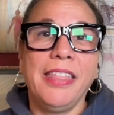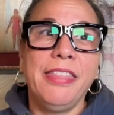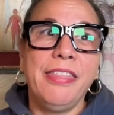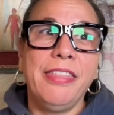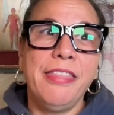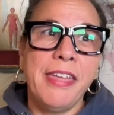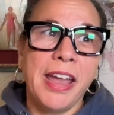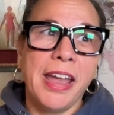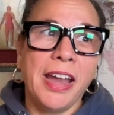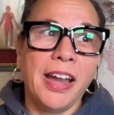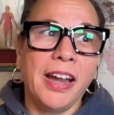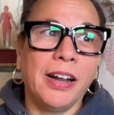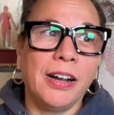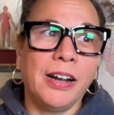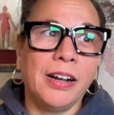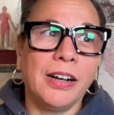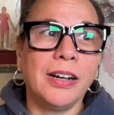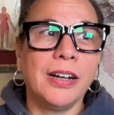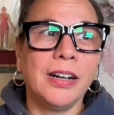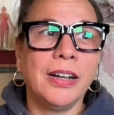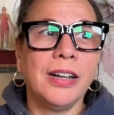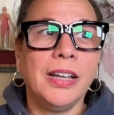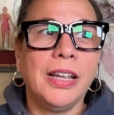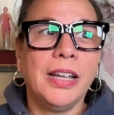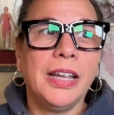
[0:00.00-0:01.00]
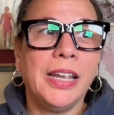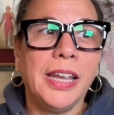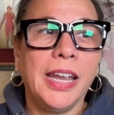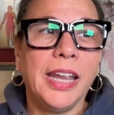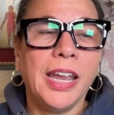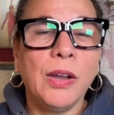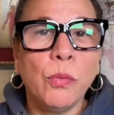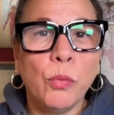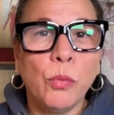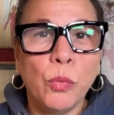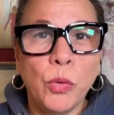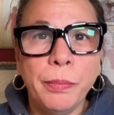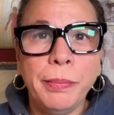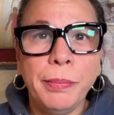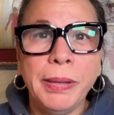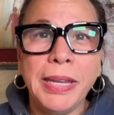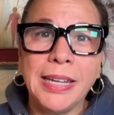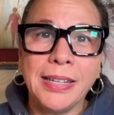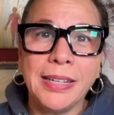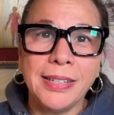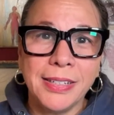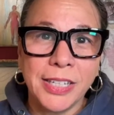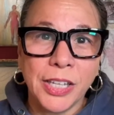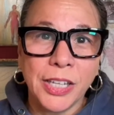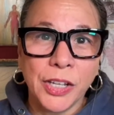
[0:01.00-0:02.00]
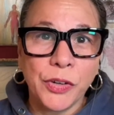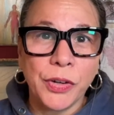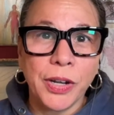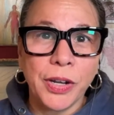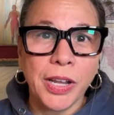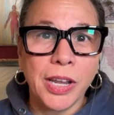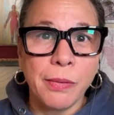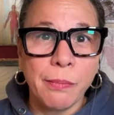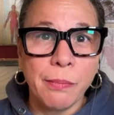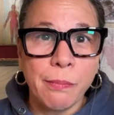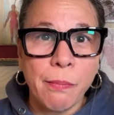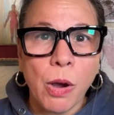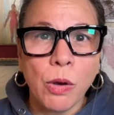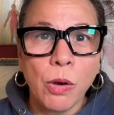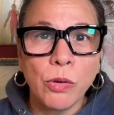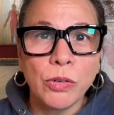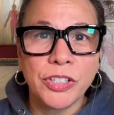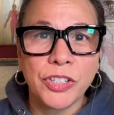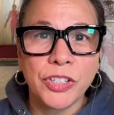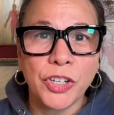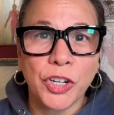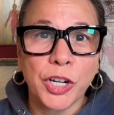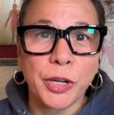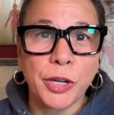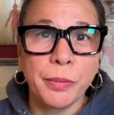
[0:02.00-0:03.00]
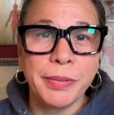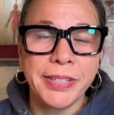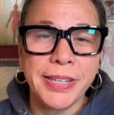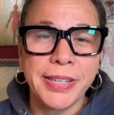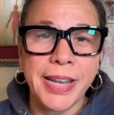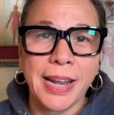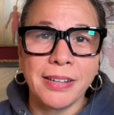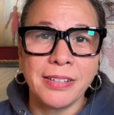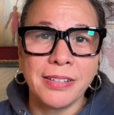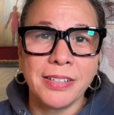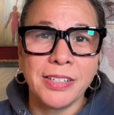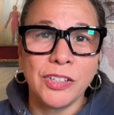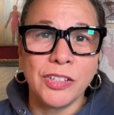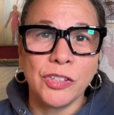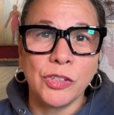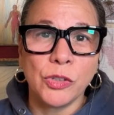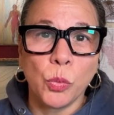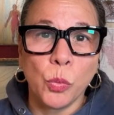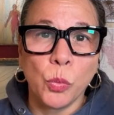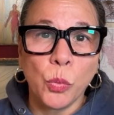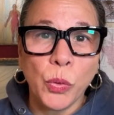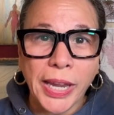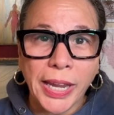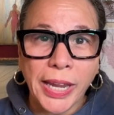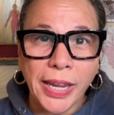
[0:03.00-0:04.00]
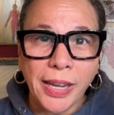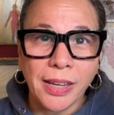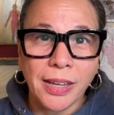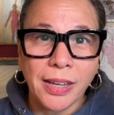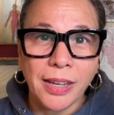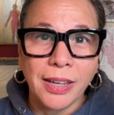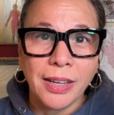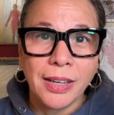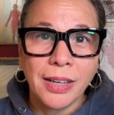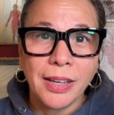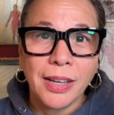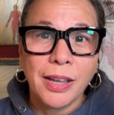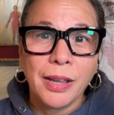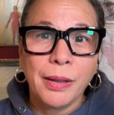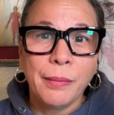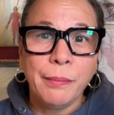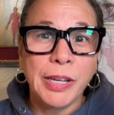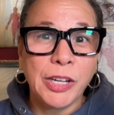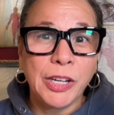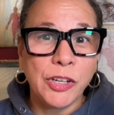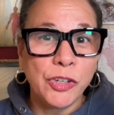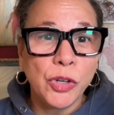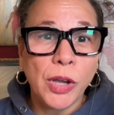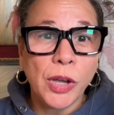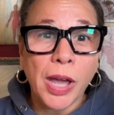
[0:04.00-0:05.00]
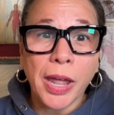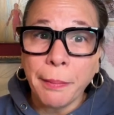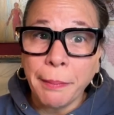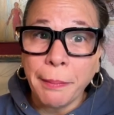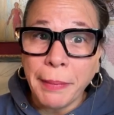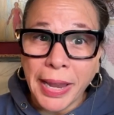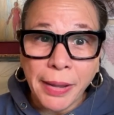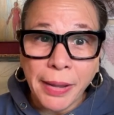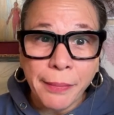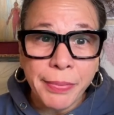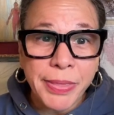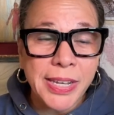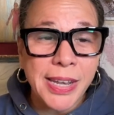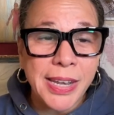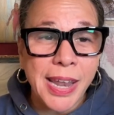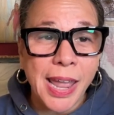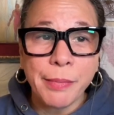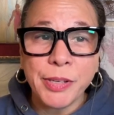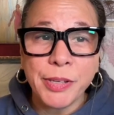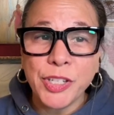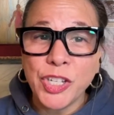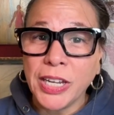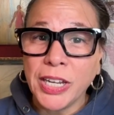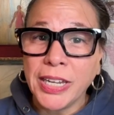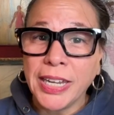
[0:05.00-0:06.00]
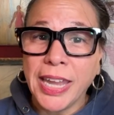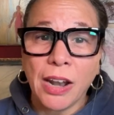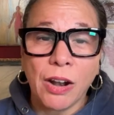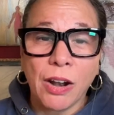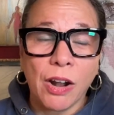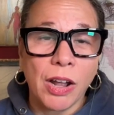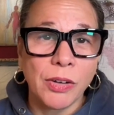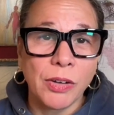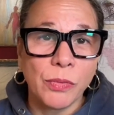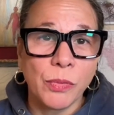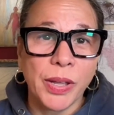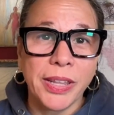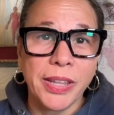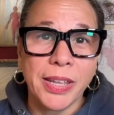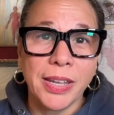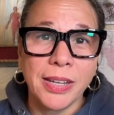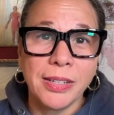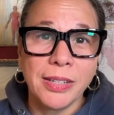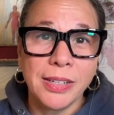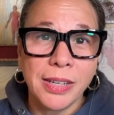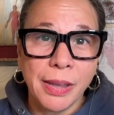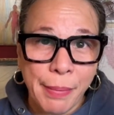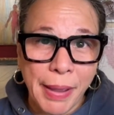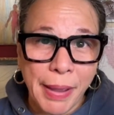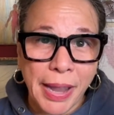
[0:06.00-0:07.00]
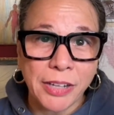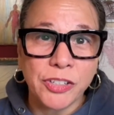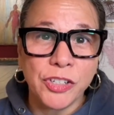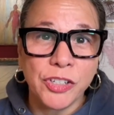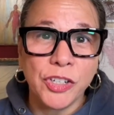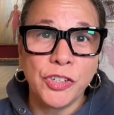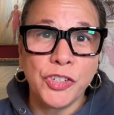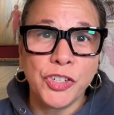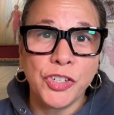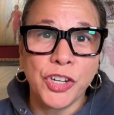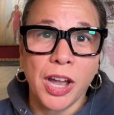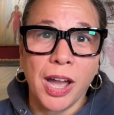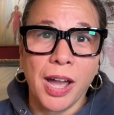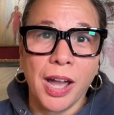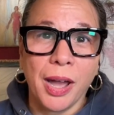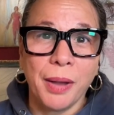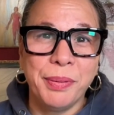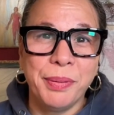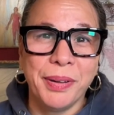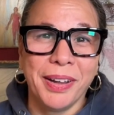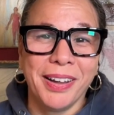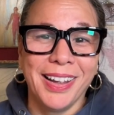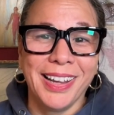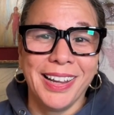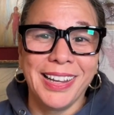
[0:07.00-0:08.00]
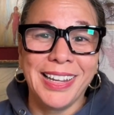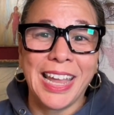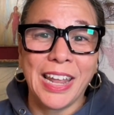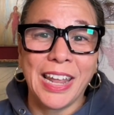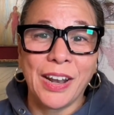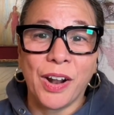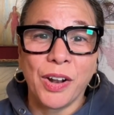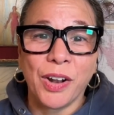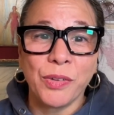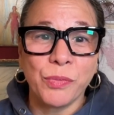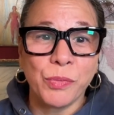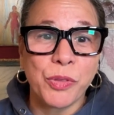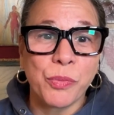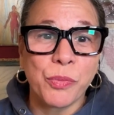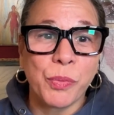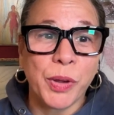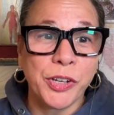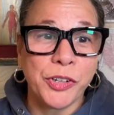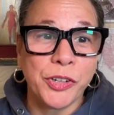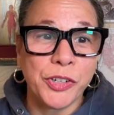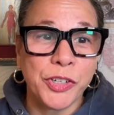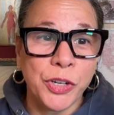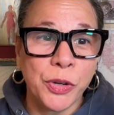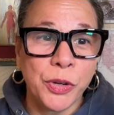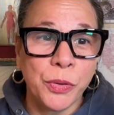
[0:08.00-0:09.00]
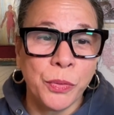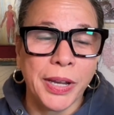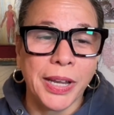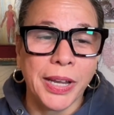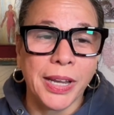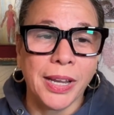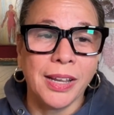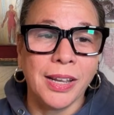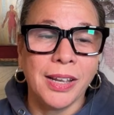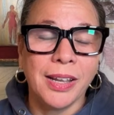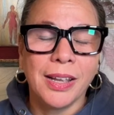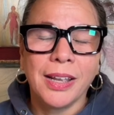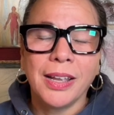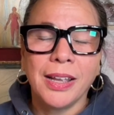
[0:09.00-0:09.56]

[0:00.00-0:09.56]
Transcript: There, it would be considered in most circumstances weak because you got to make up the damage and get on with it. Get back to your job and get on with what you're doing.